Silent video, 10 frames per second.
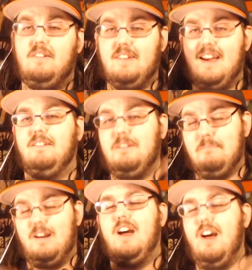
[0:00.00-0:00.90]
know down
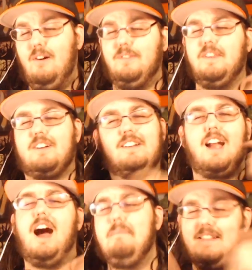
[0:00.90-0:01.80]
below in the
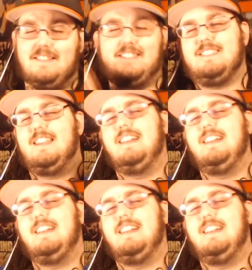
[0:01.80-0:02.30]
comments